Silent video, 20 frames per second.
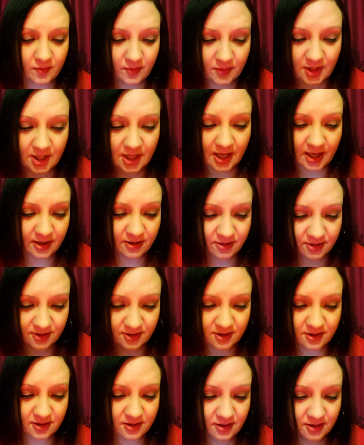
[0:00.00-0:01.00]

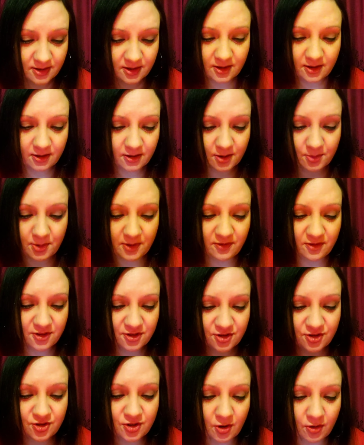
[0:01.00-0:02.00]
Yes, you're gonna be
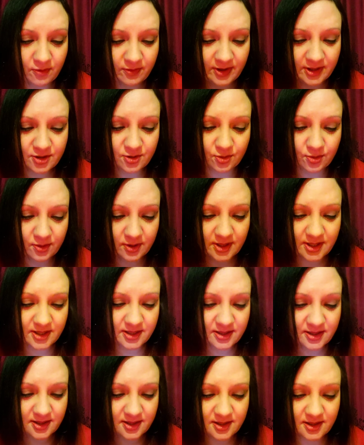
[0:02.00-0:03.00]
so
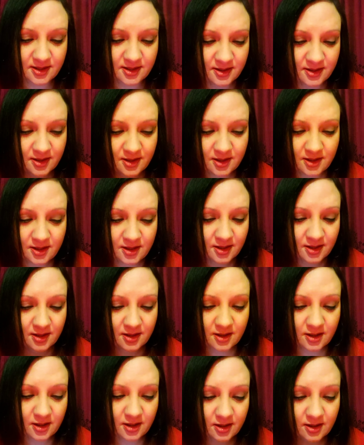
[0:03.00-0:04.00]
victorious.
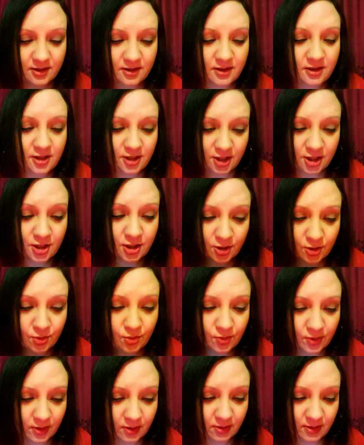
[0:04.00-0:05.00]

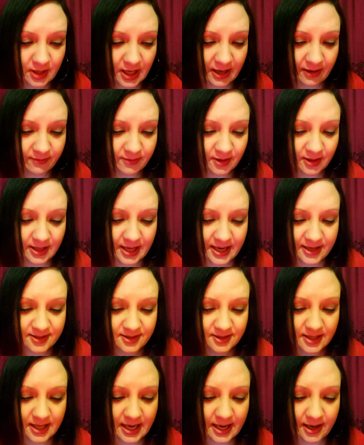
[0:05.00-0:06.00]
You are going to have the
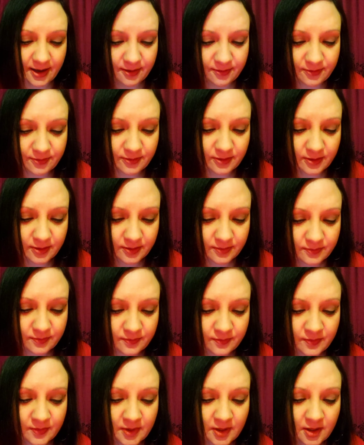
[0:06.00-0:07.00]
last laugh.
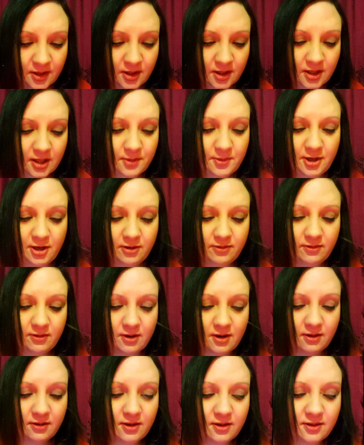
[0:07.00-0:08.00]
I'm hearing they're
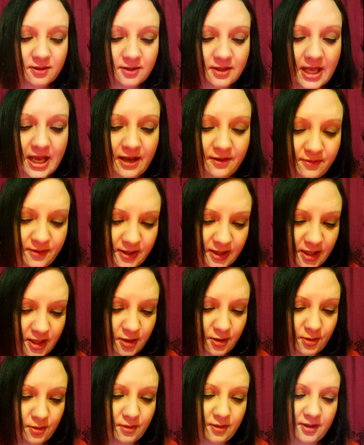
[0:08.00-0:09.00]
all going to laugh at
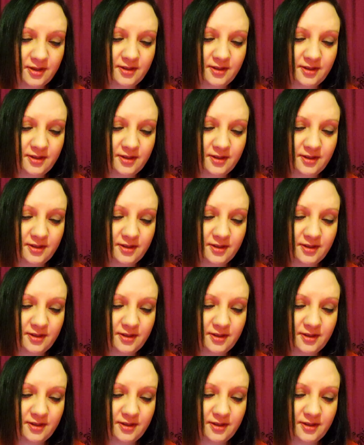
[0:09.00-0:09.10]
you.